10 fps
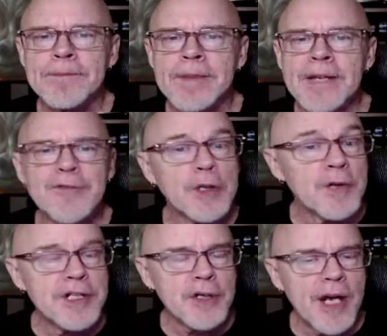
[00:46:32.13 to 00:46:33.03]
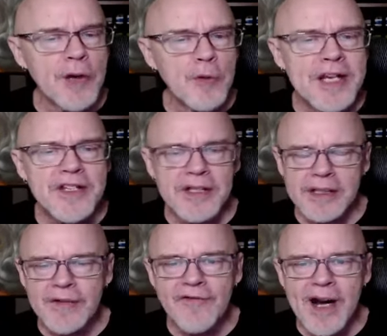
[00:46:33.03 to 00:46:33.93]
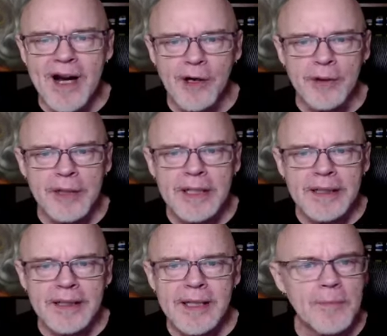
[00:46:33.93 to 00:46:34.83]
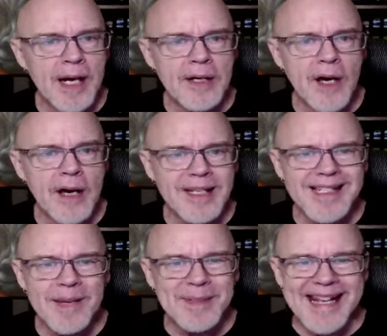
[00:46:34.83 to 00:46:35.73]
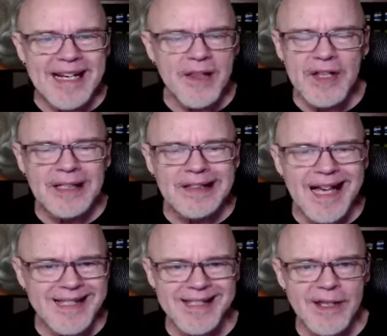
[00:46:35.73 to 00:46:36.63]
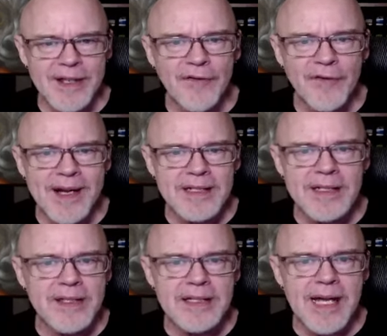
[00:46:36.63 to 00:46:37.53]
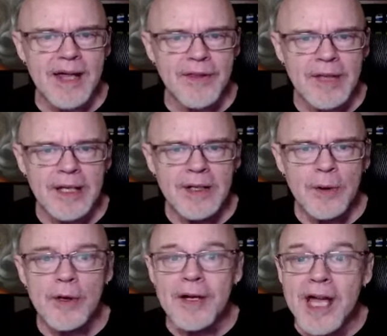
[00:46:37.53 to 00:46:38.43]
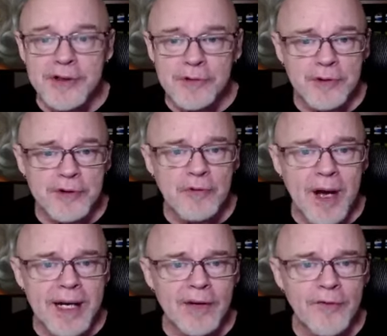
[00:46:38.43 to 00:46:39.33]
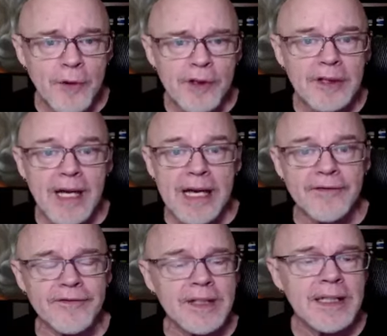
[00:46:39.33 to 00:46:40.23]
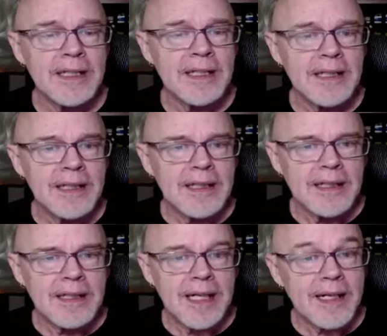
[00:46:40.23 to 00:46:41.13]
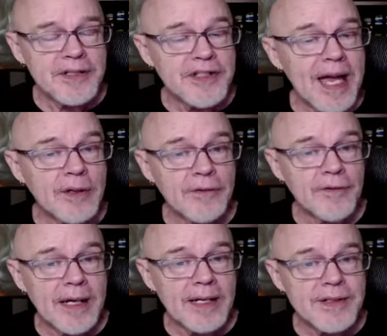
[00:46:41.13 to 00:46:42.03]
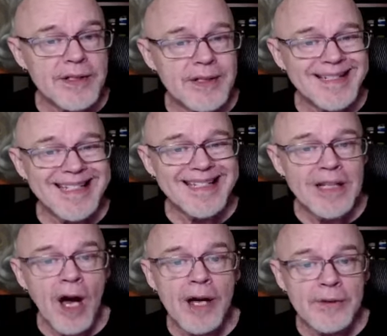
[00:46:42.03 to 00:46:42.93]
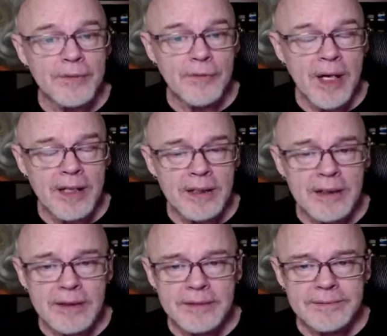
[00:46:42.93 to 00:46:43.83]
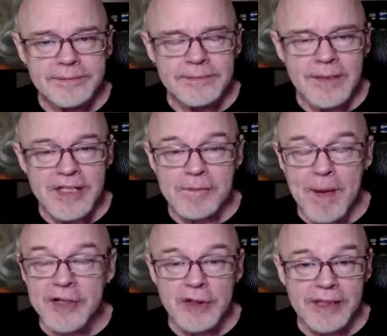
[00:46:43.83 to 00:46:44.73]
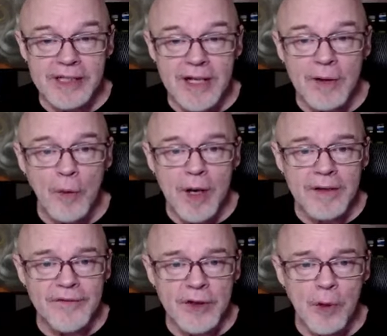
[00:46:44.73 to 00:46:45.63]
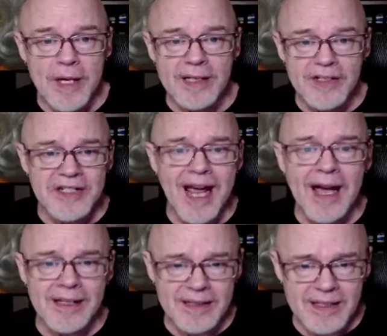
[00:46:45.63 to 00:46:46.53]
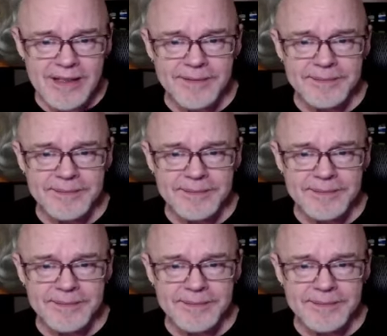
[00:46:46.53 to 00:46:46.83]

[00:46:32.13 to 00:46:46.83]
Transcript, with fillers: If the creature had recently farrowed, it might not accept anything less than a fight to the death, or Nezeru's running for her life and a sacrifice did not run, especially not one of the queen's talons.